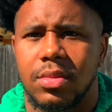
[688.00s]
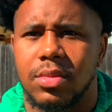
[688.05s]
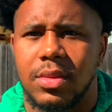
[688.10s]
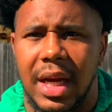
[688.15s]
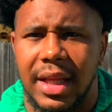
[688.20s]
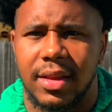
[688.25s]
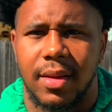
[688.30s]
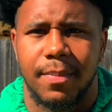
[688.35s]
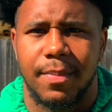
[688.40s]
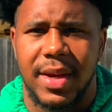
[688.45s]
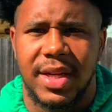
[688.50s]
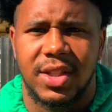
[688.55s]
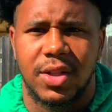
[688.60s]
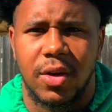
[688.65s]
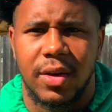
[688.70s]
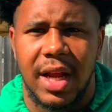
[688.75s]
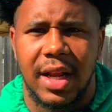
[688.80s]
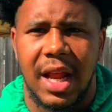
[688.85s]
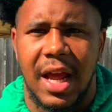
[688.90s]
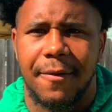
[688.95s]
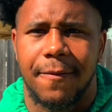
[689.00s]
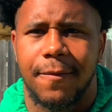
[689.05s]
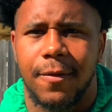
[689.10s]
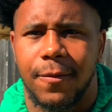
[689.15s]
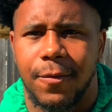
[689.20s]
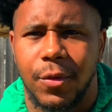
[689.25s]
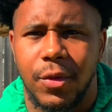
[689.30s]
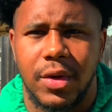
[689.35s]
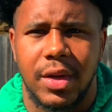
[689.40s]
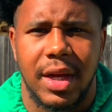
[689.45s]
got the best show of their life for
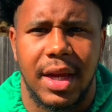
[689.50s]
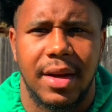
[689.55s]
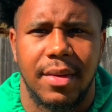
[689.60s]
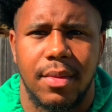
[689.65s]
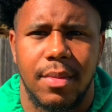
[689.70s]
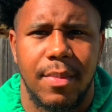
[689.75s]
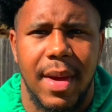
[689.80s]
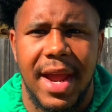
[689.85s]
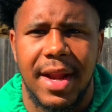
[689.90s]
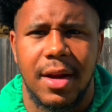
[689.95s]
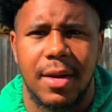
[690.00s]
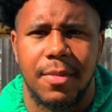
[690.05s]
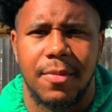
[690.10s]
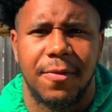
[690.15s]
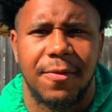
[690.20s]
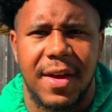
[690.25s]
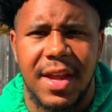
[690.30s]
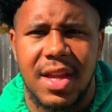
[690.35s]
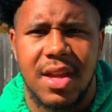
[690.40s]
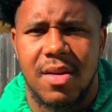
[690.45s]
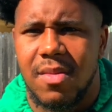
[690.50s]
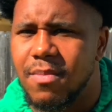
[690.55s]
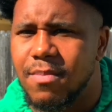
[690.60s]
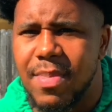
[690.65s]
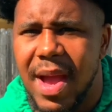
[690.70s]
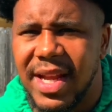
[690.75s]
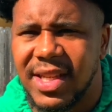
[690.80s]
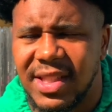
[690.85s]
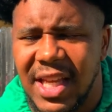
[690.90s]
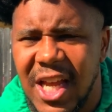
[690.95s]
free, and made up fake
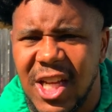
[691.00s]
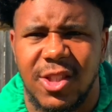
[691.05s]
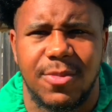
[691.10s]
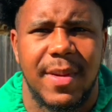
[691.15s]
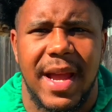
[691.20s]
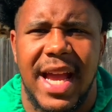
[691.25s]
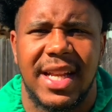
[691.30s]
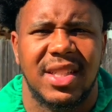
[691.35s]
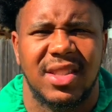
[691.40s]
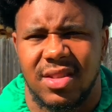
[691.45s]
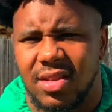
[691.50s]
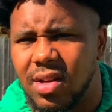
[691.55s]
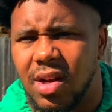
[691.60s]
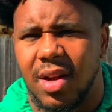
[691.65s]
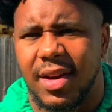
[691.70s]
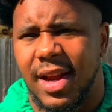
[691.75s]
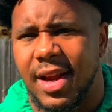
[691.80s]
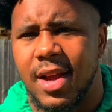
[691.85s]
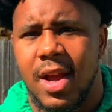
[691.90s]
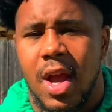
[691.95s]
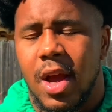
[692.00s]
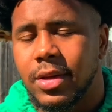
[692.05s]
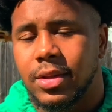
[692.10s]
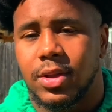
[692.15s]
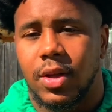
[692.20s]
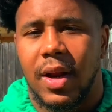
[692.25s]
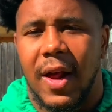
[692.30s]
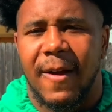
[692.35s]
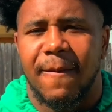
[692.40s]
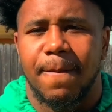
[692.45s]
backstage pageants and all that.
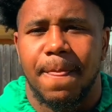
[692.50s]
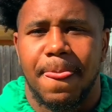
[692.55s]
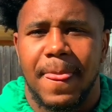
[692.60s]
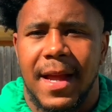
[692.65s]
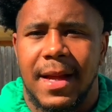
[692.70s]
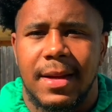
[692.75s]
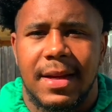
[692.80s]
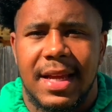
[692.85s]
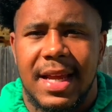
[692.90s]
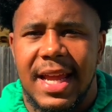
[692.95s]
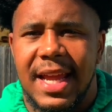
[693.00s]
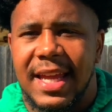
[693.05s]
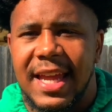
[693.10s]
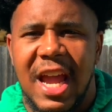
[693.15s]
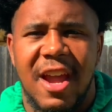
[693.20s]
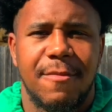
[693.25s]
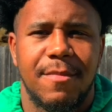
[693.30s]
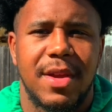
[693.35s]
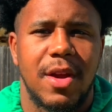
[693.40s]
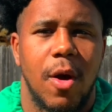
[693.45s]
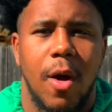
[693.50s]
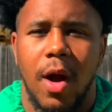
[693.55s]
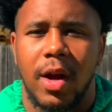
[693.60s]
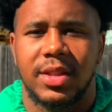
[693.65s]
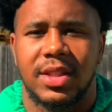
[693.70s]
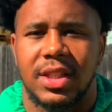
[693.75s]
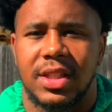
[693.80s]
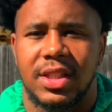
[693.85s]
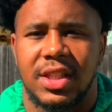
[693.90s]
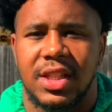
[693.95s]
So like, it can be
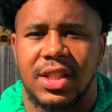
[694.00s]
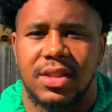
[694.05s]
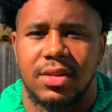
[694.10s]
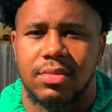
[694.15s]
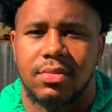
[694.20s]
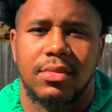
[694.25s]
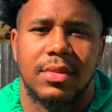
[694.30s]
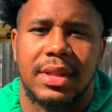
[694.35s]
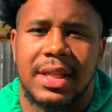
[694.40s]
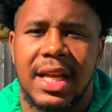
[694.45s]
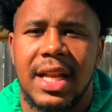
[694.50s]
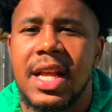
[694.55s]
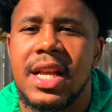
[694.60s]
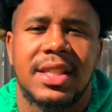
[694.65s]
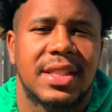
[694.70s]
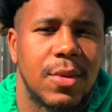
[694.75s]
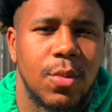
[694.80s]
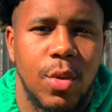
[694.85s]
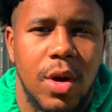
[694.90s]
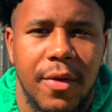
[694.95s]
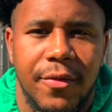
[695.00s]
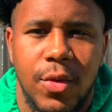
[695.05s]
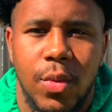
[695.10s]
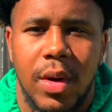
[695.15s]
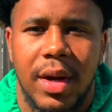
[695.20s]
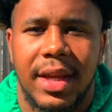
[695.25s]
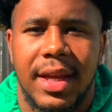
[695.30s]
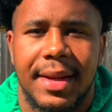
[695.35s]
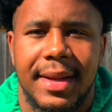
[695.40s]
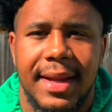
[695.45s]
hard to just get in somewhere if you
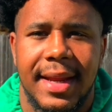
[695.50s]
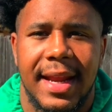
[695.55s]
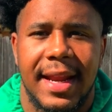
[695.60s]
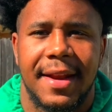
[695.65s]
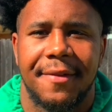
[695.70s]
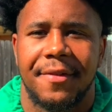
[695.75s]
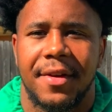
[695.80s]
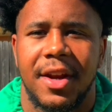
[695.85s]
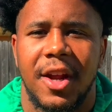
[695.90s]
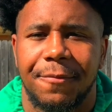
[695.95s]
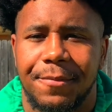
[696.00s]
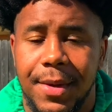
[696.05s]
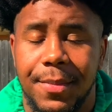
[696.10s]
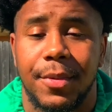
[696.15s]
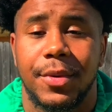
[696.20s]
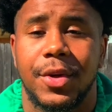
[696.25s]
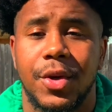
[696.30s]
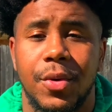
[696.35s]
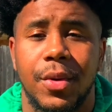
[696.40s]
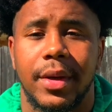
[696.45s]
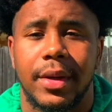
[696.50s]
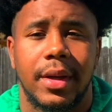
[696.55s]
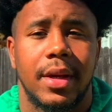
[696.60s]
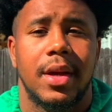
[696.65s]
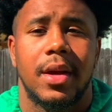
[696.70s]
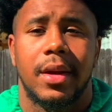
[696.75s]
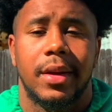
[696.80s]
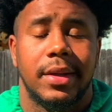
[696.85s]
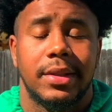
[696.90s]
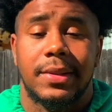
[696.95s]
want to get in, and if enough people do it,
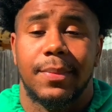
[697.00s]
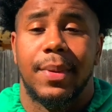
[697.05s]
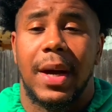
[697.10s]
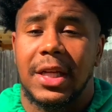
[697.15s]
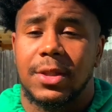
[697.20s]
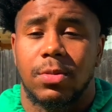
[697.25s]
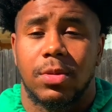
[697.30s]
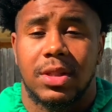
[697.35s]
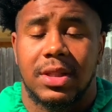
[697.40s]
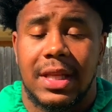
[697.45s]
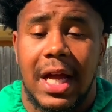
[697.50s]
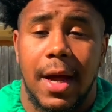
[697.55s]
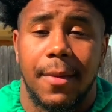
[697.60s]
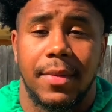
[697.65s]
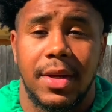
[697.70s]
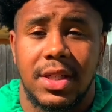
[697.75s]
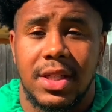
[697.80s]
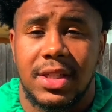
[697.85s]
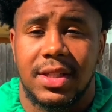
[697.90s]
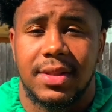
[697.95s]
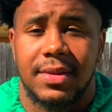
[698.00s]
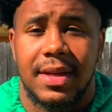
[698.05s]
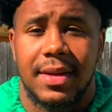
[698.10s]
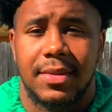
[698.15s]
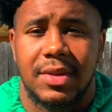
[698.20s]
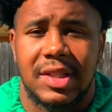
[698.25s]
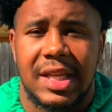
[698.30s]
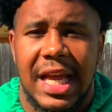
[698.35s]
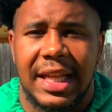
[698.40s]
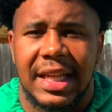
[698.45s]
it's impossible to stop. It's just
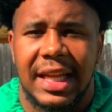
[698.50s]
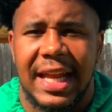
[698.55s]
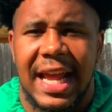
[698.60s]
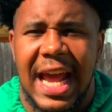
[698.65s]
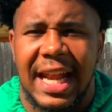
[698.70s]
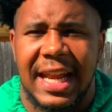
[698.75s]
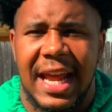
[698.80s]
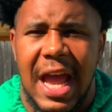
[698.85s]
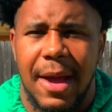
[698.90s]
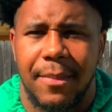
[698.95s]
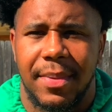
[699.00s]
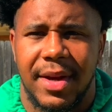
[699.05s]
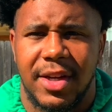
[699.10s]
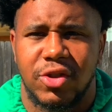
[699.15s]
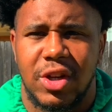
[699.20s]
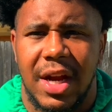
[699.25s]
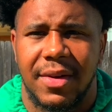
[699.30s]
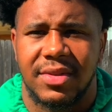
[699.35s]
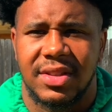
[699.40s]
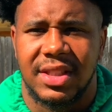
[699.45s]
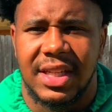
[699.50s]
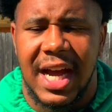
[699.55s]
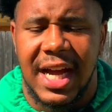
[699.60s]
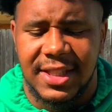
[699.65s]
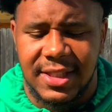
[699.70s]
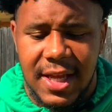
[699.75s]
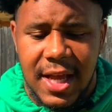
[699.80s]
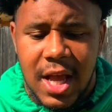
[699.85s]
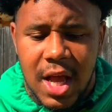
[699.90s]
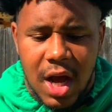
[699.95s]
sad that it had to happen to Travis
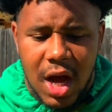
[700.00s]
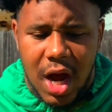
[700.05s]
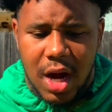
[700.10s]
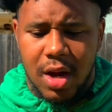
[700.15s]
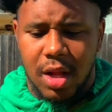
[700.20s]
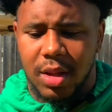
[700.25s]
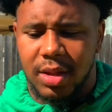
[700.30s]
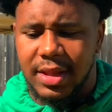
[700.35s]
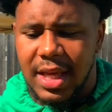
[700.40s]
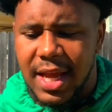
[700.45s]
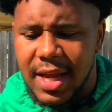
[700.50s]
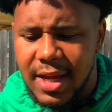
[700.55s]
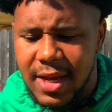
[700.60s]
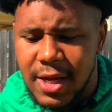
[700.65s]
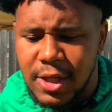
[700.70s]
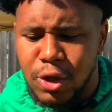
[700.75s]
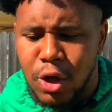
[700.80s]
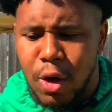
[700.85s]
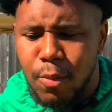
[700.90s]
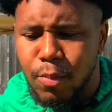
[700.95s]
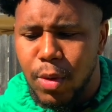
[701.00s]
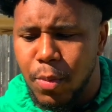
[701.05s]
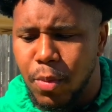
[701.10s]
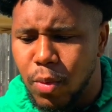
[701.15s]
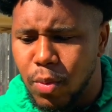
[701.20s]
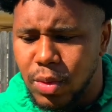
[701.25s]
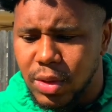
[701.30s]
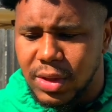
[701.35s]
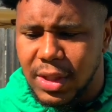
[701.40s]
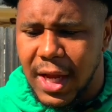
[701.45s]
Scott. Another thing is,
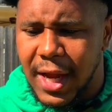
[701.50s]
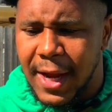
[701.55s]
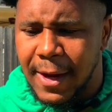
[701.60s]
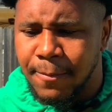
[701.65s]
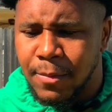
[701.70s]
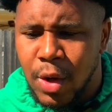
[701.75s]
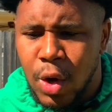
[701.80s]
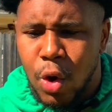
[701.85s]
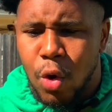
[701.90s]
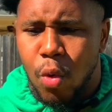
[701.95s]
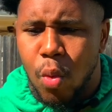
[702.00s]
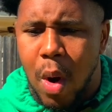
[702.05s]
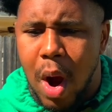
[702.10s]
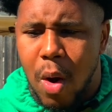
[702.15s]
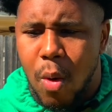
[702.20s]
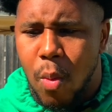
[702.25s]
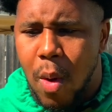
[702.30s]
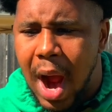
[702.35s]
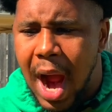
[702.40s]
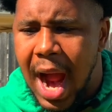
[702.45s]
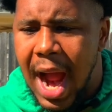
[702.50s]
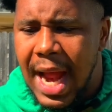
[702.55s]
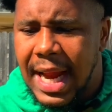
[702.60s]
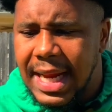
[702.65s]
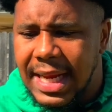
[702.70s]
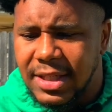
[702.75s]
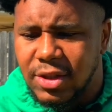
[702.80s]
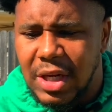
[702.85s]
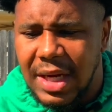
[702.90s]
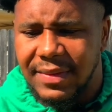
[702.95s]
people were saying, why
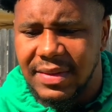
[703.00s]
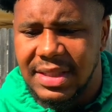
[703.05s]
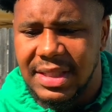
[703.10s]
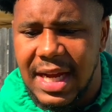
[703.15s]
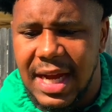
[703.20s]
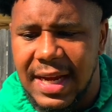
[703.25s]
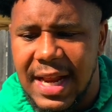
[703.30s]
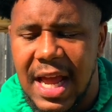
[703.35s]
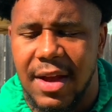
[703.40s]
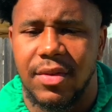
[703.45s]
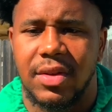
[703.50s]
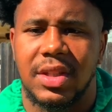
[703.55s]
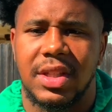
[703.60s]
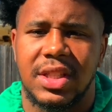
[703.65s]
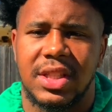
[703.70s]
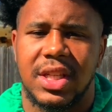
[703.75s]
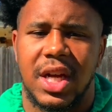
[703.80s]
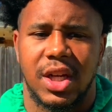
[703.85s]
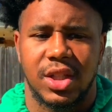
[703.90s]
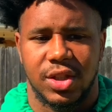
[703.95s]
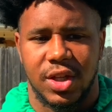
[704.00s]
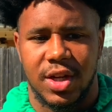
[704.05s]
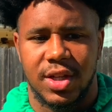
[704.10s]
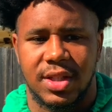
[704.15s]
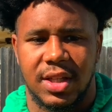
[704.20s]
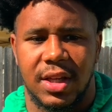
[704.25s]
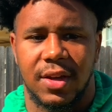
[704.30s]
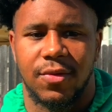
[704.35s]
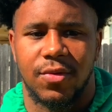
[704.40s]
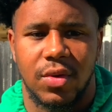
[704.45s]
is Travis Scott having these
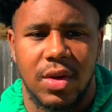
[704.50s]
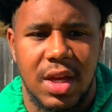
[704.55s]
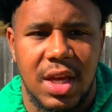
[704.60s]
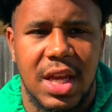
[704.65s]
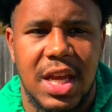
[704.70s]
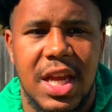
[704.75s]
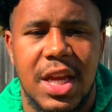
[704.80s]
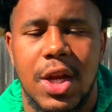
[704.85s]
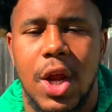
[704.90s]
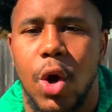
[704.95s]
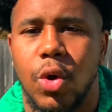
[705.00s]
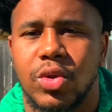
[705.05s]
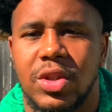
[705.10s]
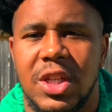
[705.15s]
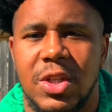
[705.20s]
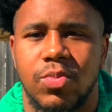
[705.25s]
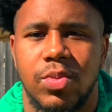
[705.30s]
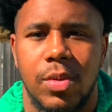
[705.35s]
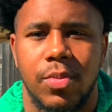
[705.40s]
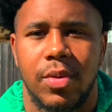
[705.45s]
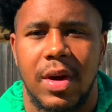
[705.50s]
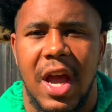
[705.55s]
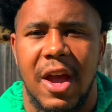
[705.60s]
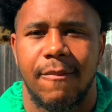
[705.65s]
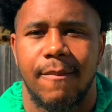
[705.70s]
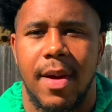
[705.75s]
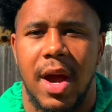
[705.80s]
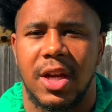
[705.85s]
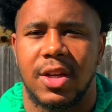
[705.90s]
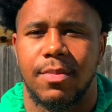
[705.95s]
concerts if he knows his people
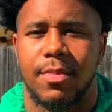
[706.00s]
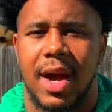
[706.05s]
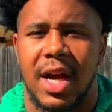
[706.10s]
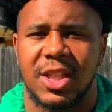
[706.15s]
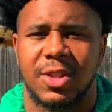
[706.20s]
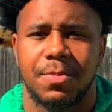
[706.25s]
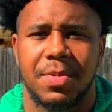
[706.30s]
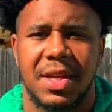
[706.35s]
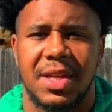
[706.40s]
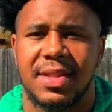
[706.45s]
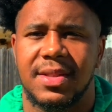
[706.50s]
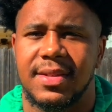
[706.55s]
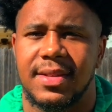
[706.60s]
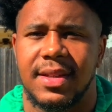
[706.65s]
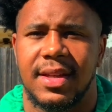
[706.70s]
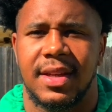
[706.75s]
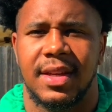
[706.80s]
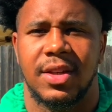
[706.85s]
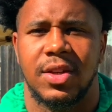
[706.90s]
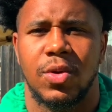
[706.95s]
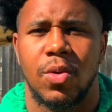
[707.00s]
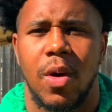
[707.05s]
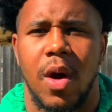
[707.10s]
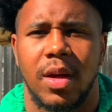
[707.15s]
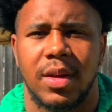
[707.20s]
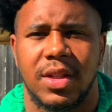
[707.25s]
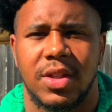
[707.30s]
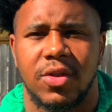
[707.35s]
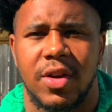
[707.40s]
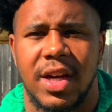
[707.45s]
have mosh pits and do
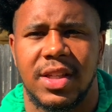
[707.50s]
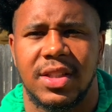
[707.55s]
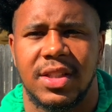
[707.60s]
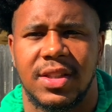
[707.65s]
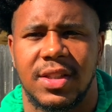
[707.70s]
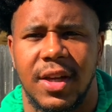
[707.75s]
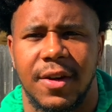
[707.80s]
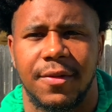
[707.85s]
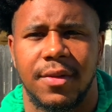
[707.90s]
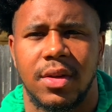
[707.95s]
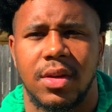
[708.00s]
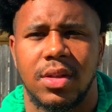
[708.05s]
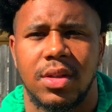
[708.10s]
all this crazy stuff?